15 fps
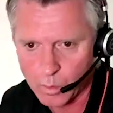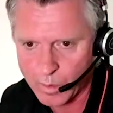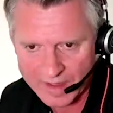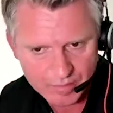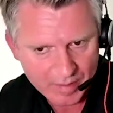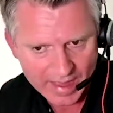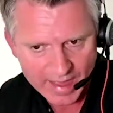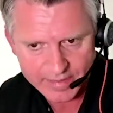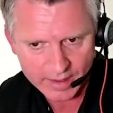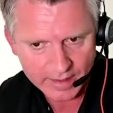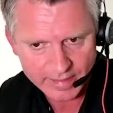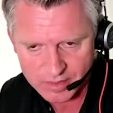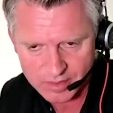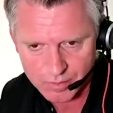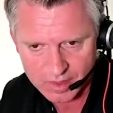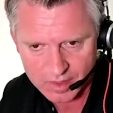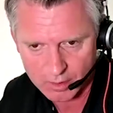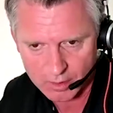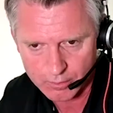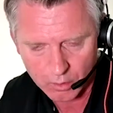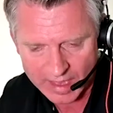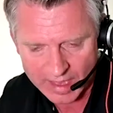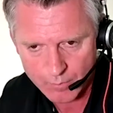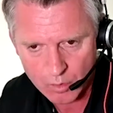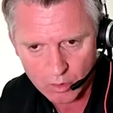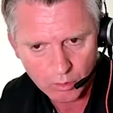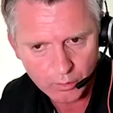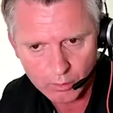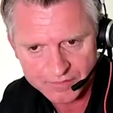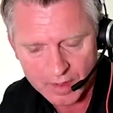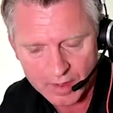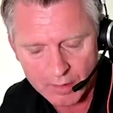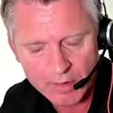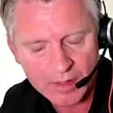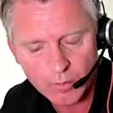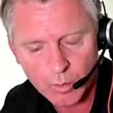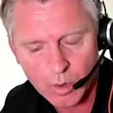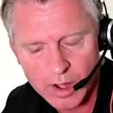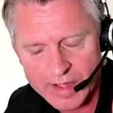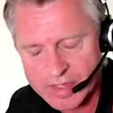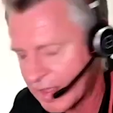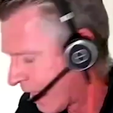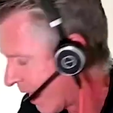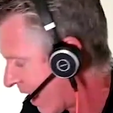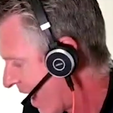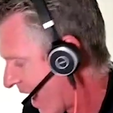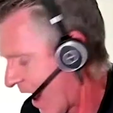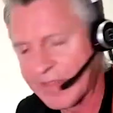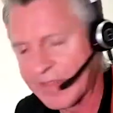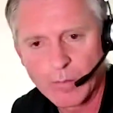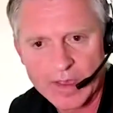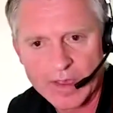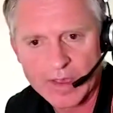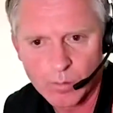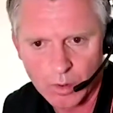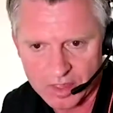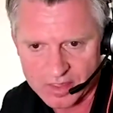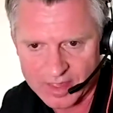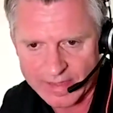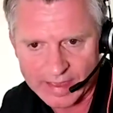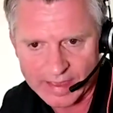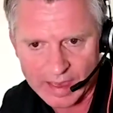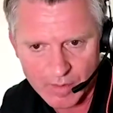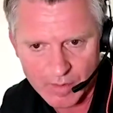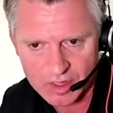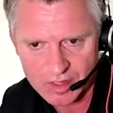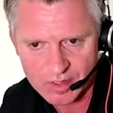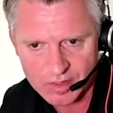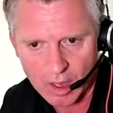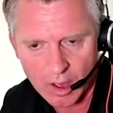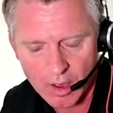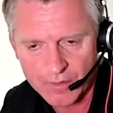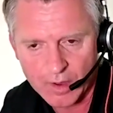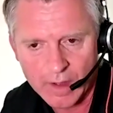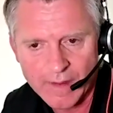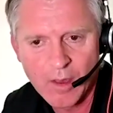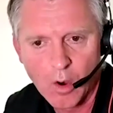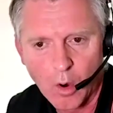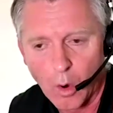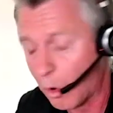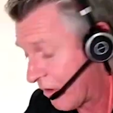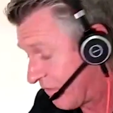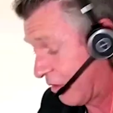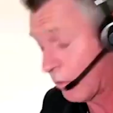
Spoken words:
paired unless you tell your camera or your phone otherwise. And then when you want to send the images over, or if you want